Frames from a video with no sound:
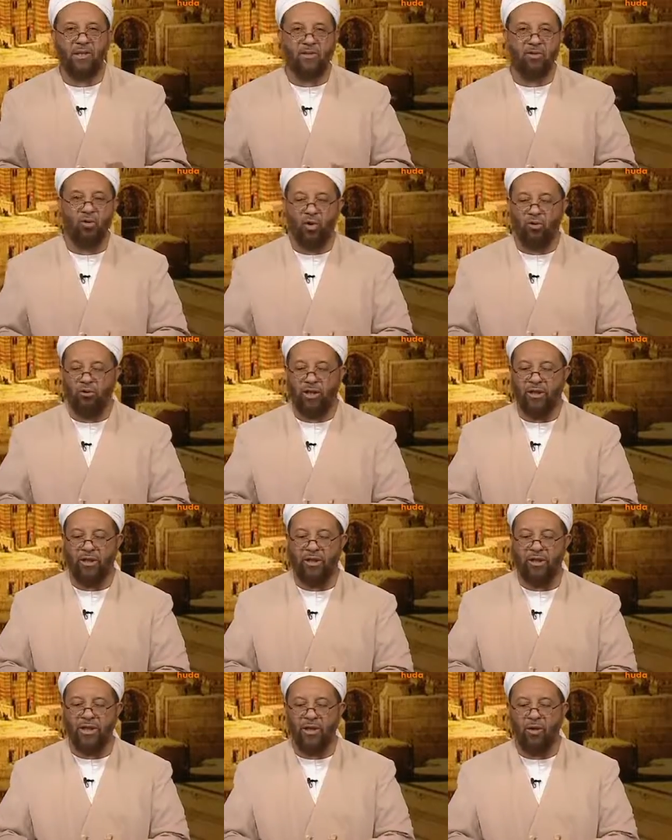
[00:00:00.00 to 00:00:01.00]
historian,
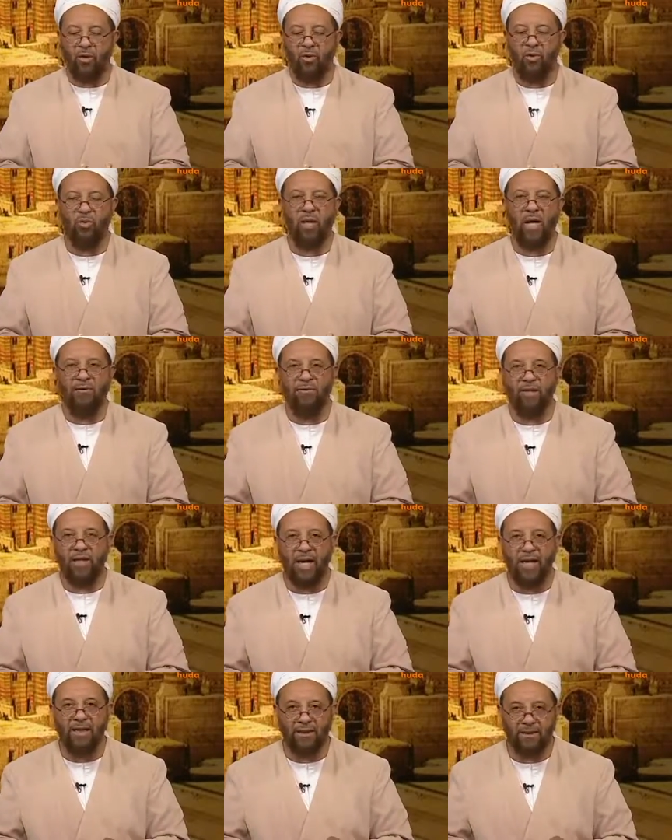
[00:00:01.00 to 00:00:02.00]
Leo
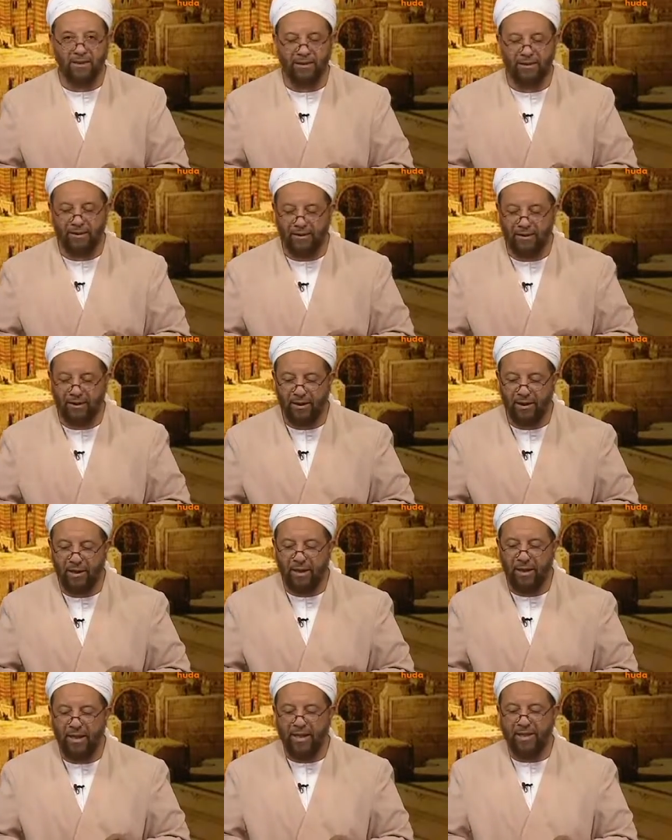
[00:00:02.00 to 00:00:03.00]
Africanus,
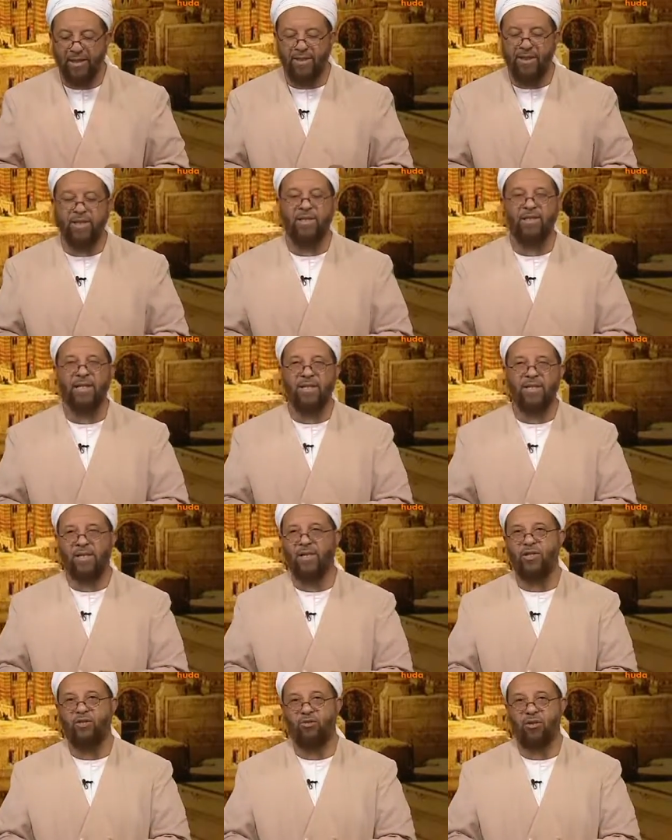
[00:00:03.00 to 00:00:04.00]
in the 16th
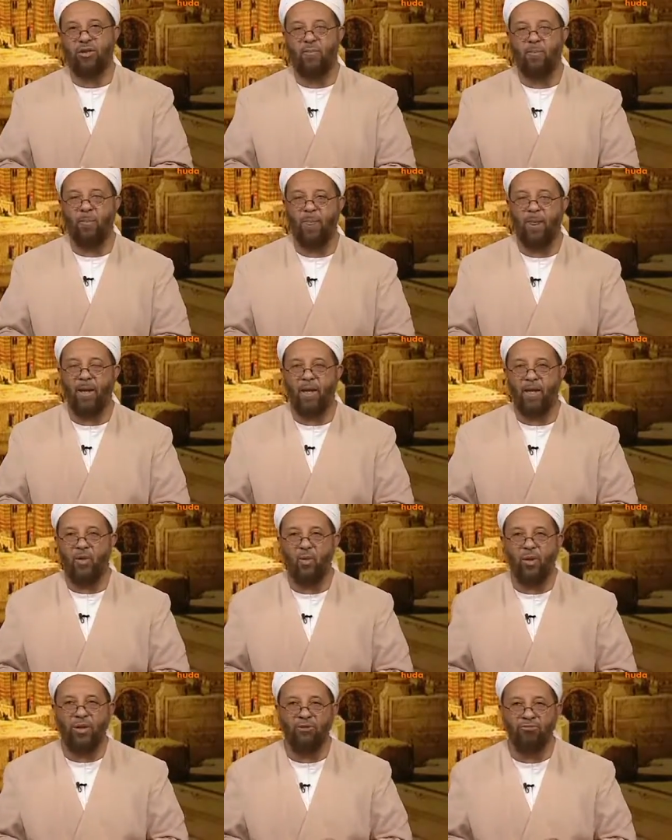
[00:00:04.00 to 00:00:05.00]
century,
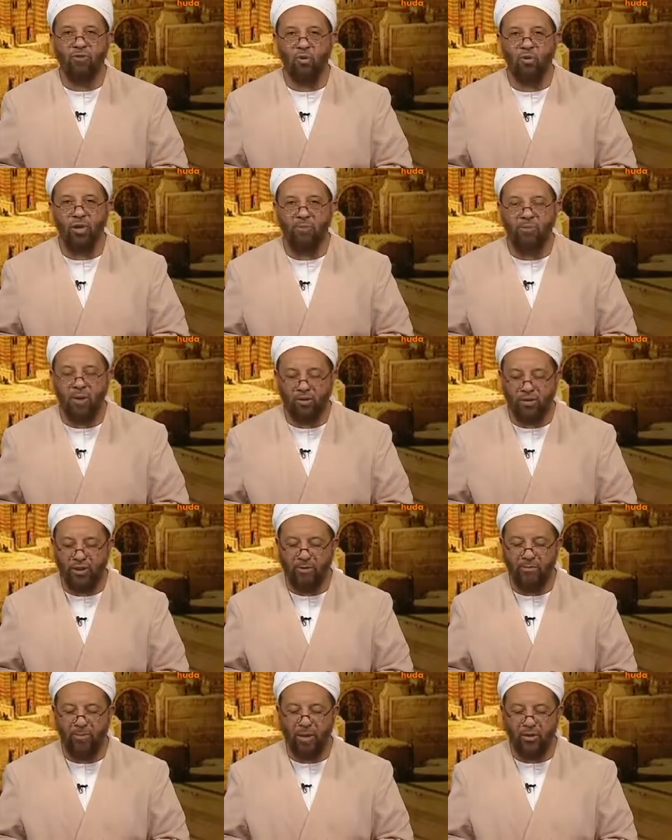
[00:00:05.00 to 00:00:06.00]
when he wrote about
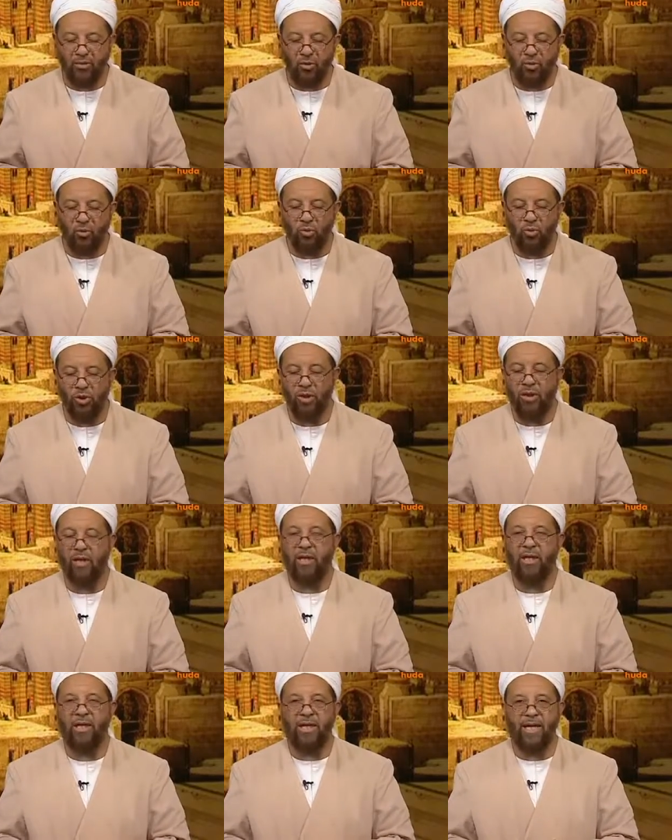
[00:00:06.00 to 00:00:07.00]
Timbuktu,
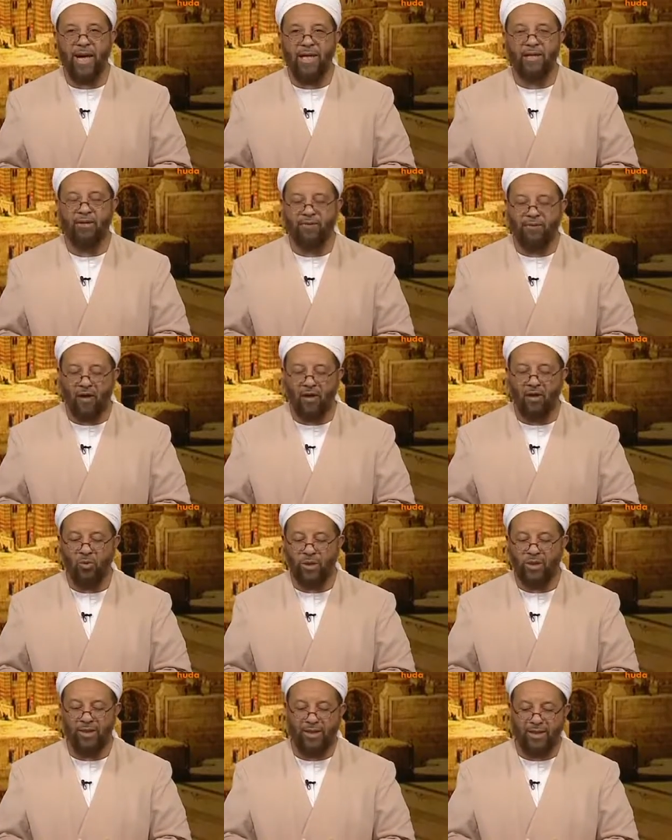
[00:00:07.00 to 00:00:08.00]
he had the
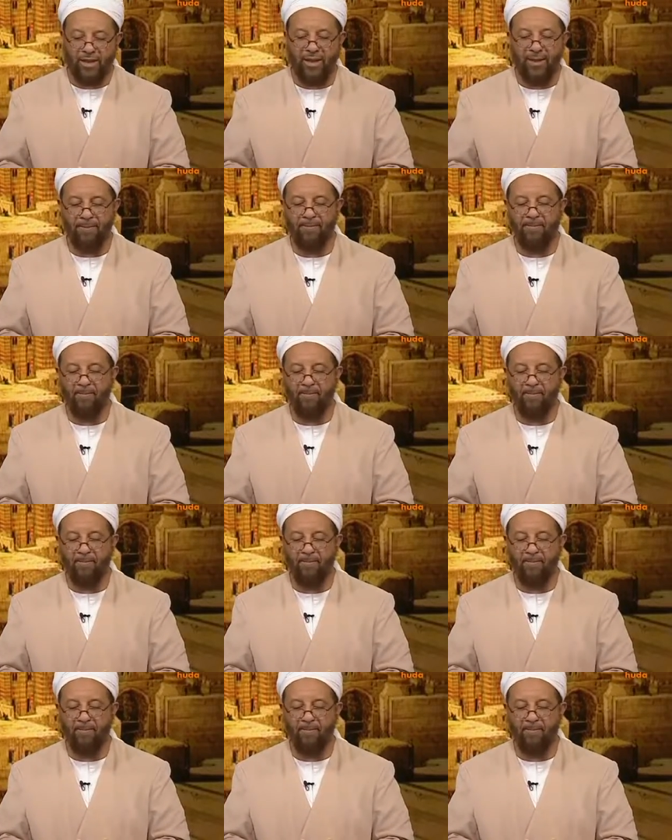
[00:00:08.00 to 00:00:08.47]
following to say